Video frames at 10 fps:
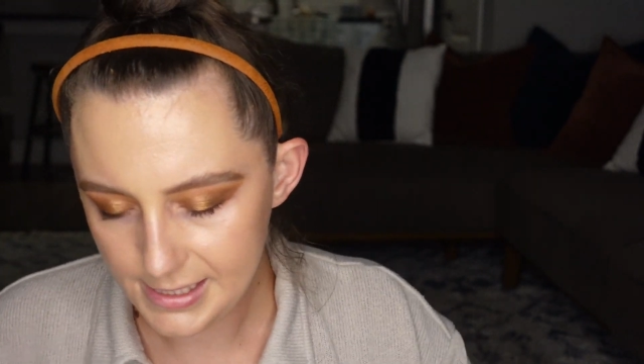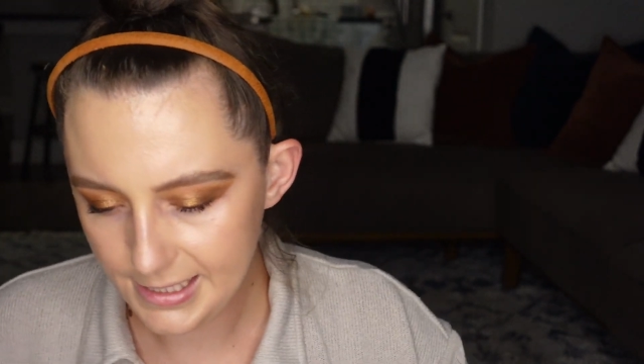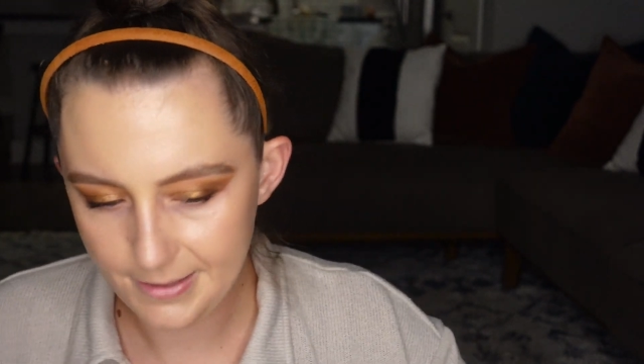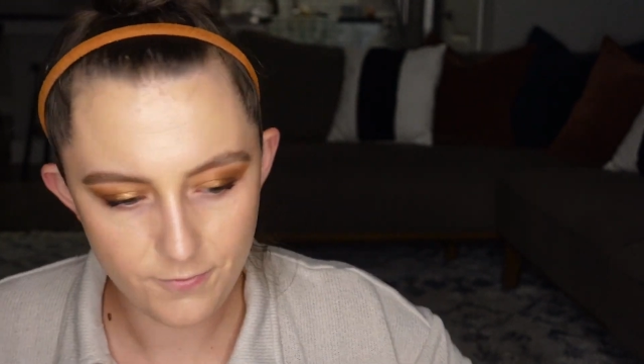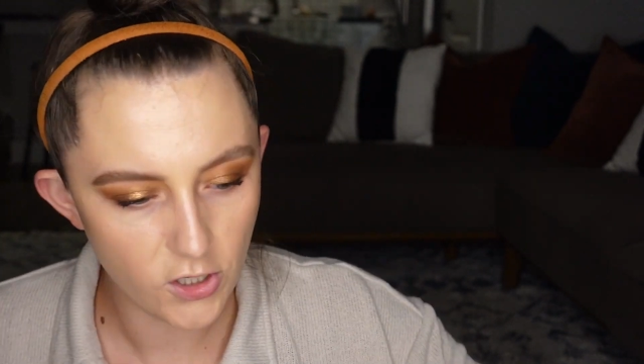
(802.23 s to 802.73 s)

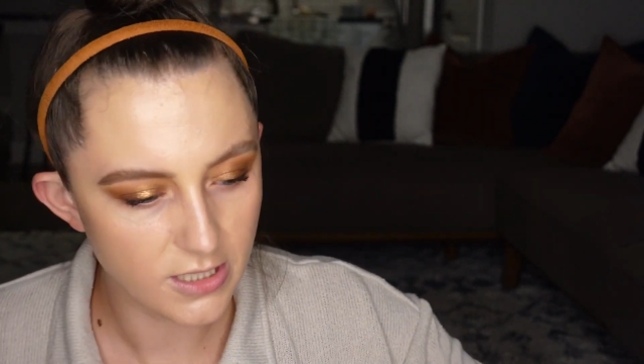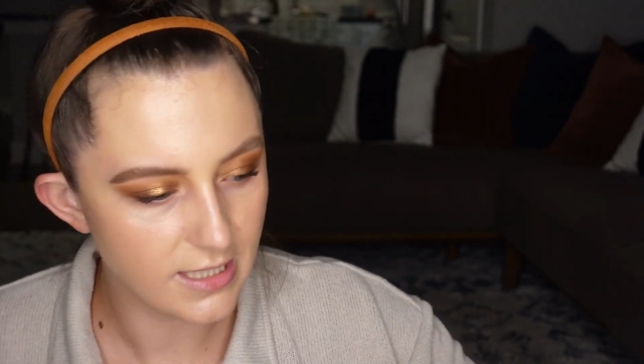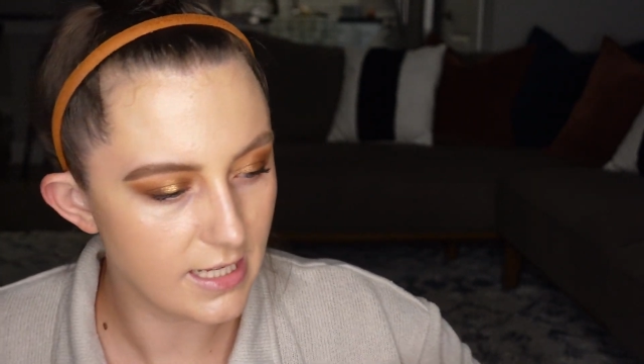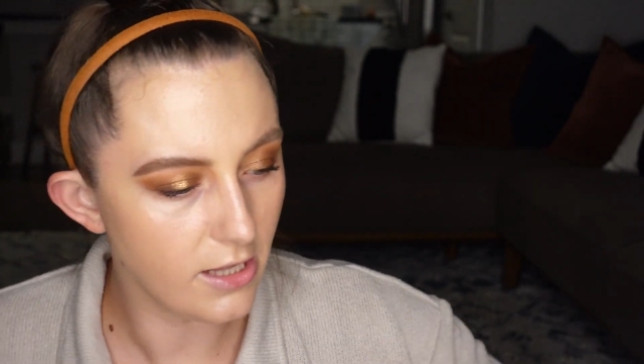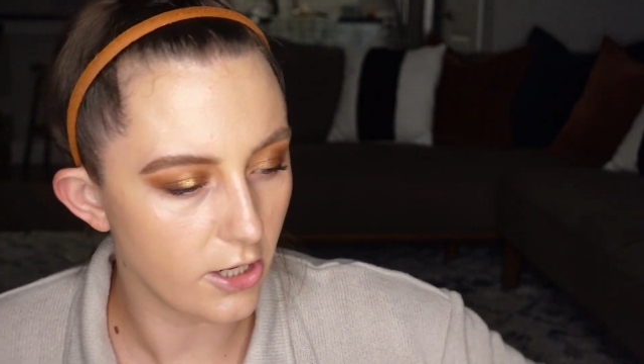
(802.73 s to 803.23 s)
For
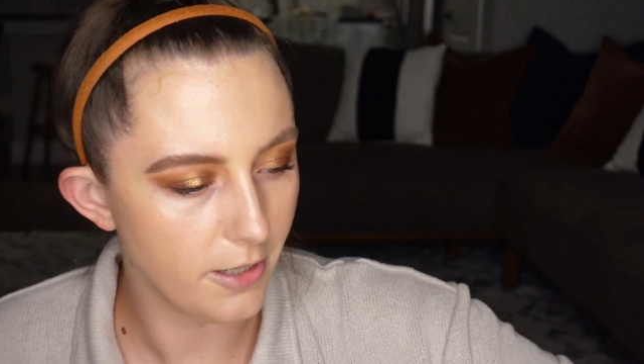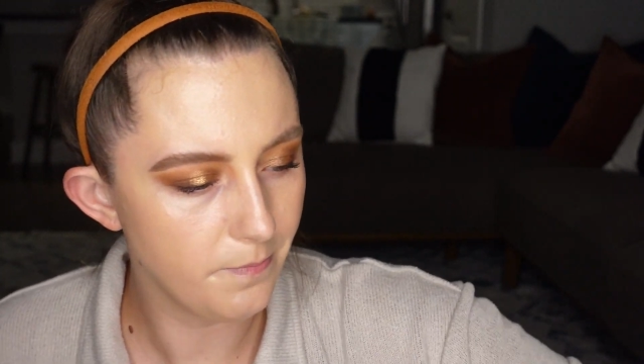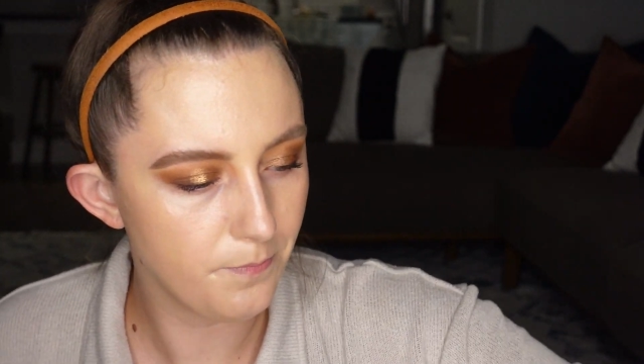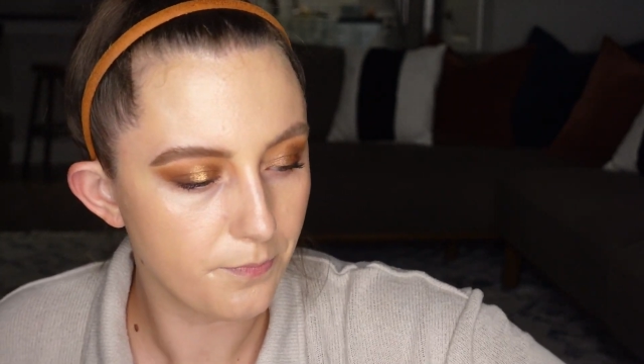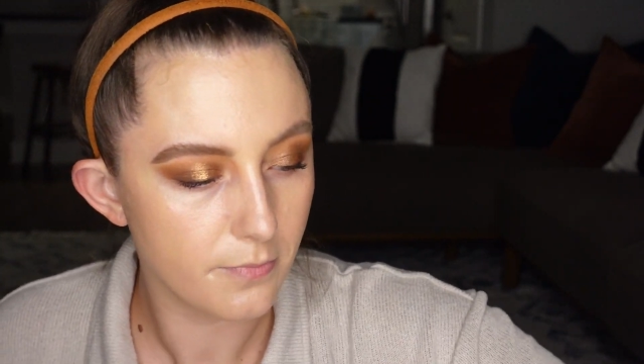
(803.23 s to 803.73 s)
concealer,
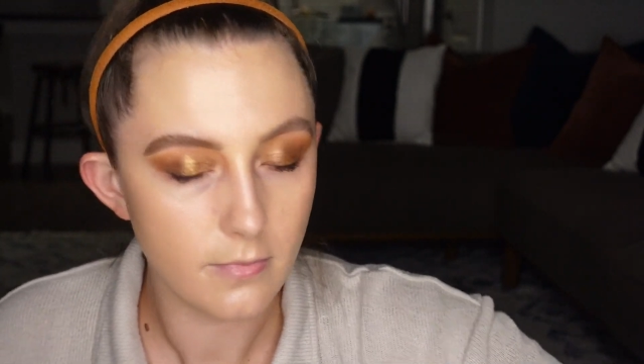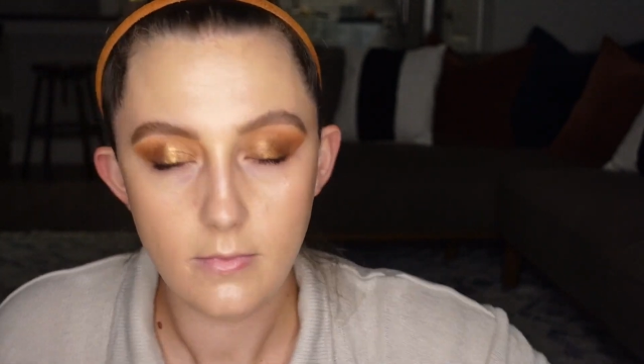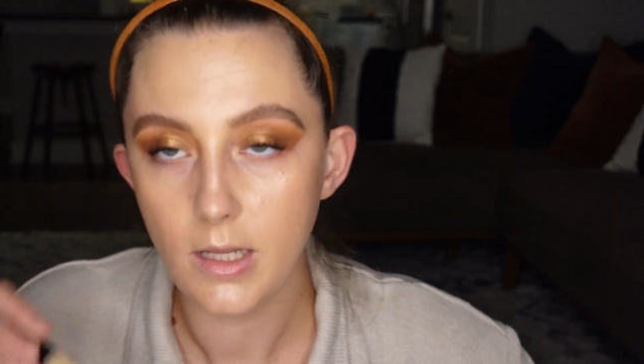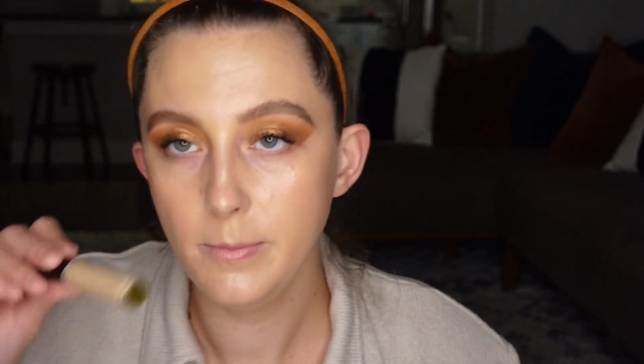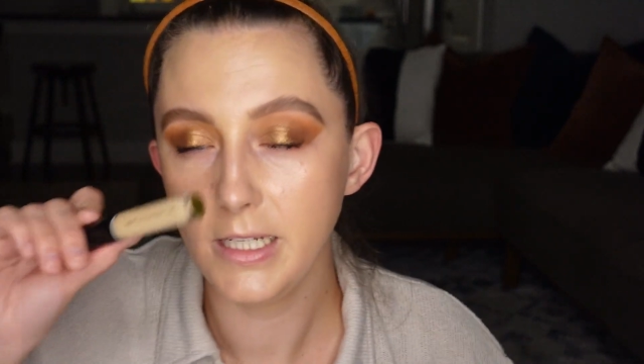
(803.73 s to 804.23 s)

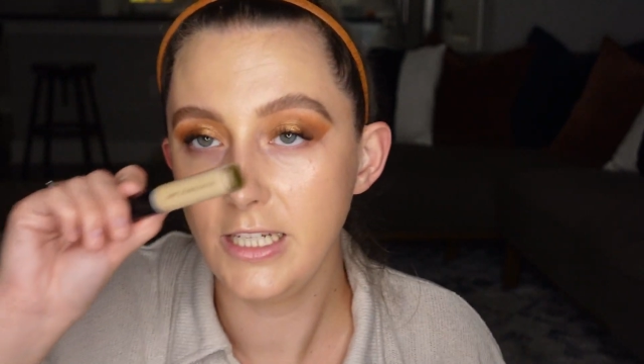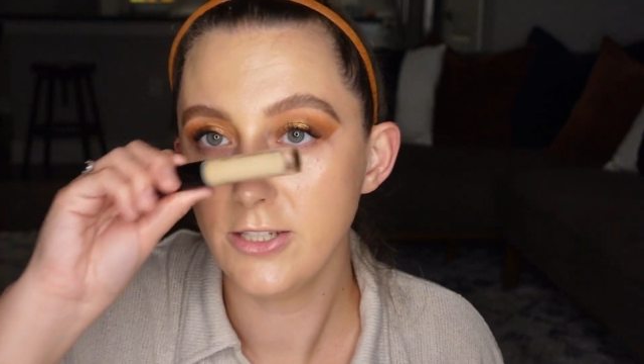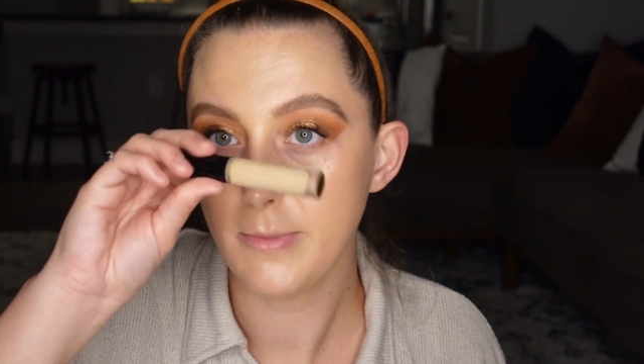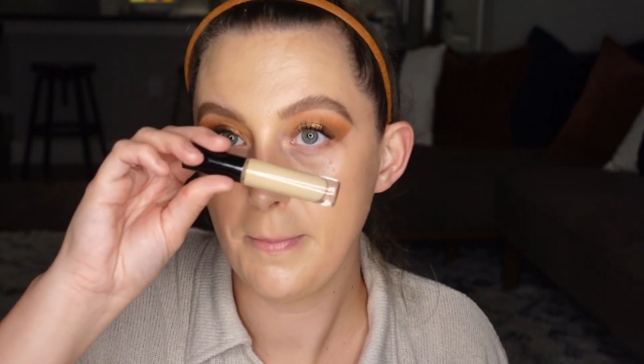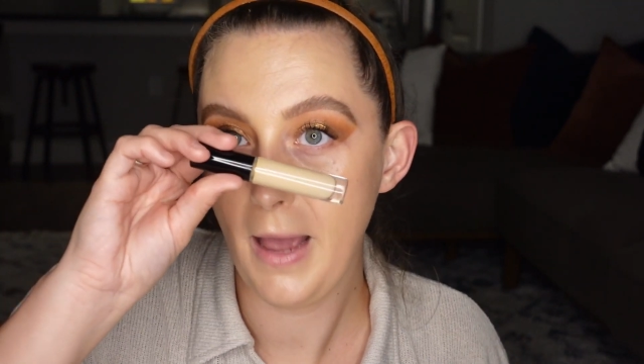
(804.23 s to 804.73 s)
I'm gonna
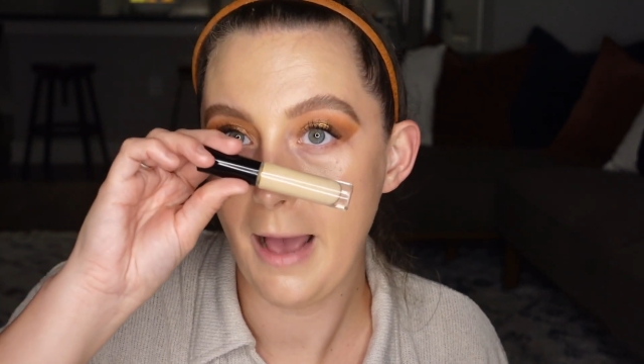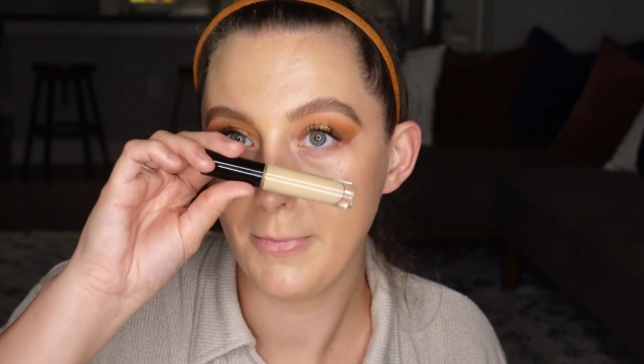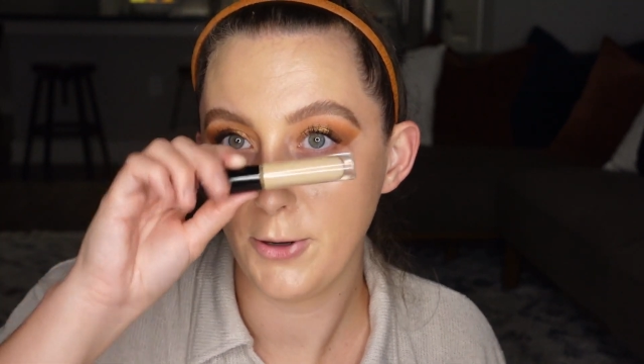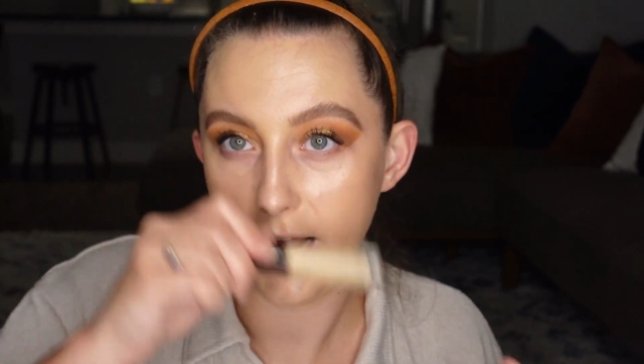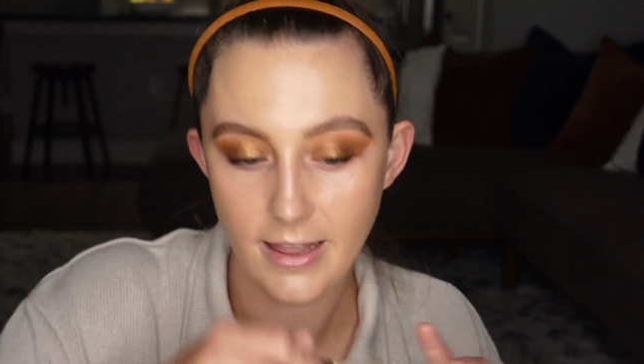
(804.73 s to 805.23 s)
use my Pat
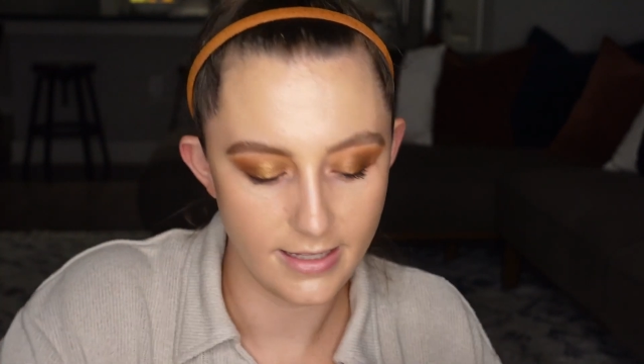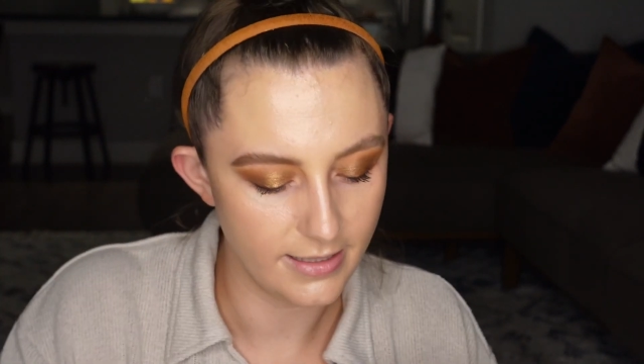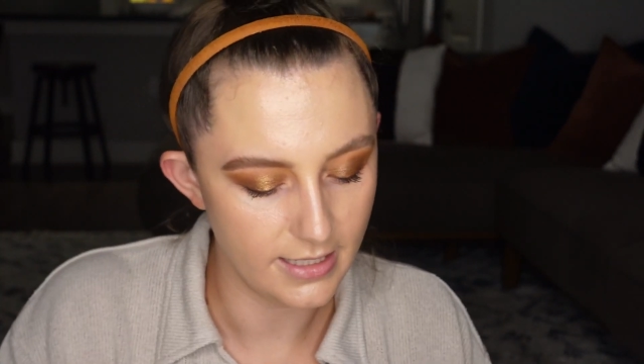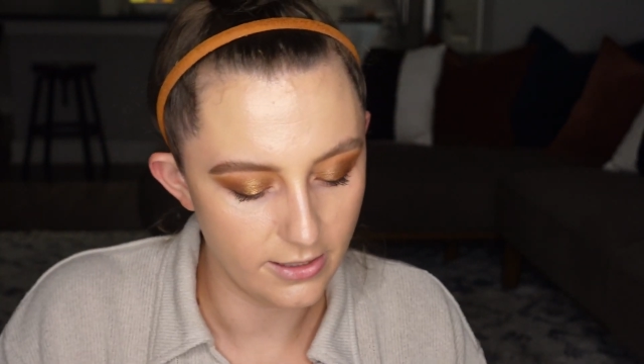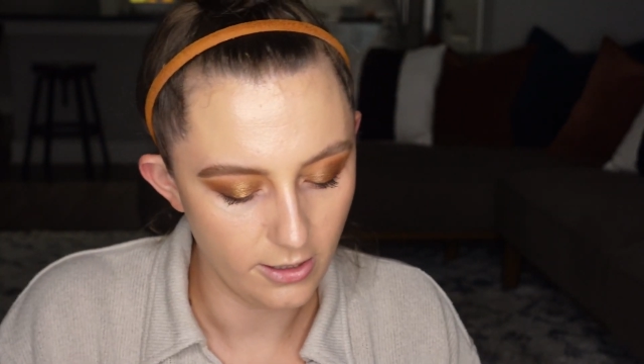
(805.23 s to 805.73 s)
McGrath
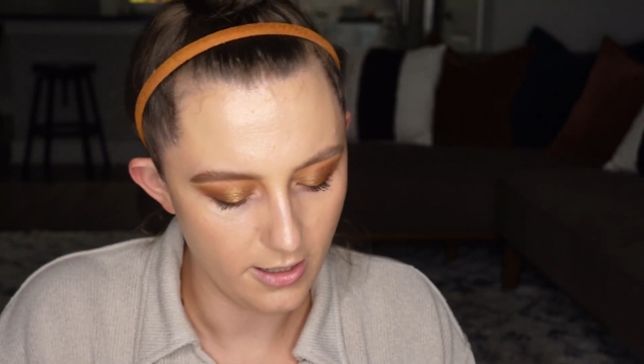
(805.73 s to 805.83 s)
concealer.